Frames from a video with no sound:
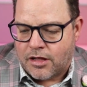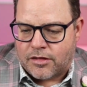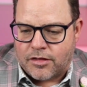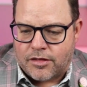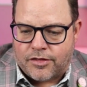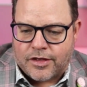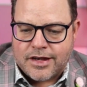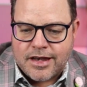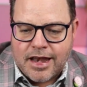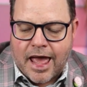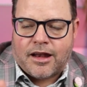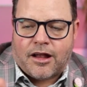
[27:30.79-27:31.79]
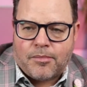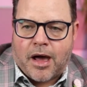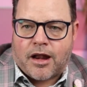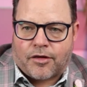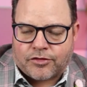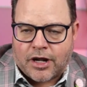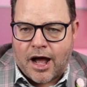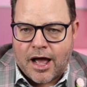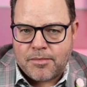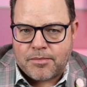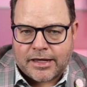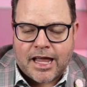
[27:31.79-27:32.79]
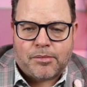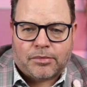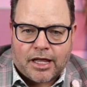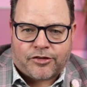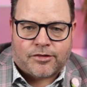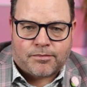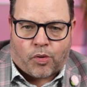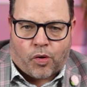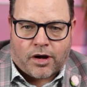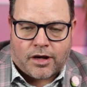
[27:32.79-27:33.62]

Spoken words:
the net amount of time became less important.